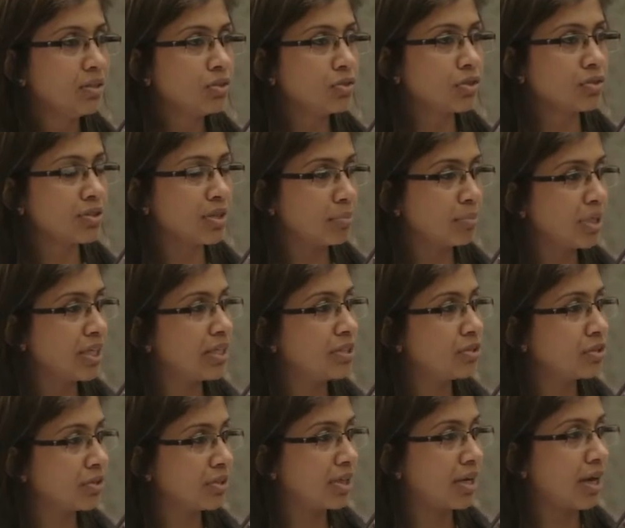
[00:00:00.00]
So somebody
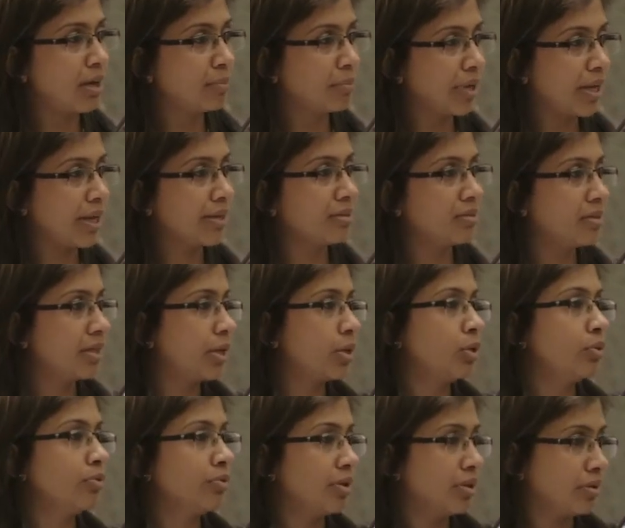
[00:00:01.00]
should come and
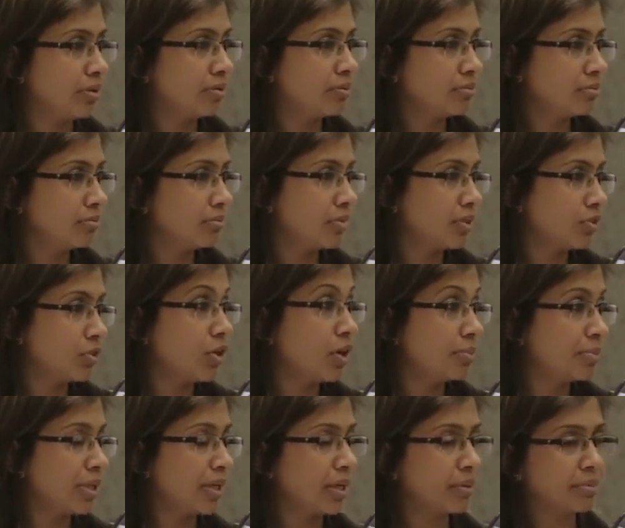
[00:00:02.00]
take over the
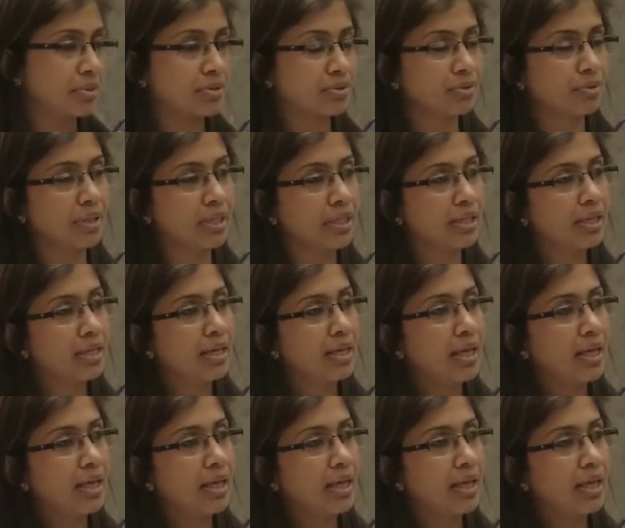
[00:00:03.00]
job that I was doing.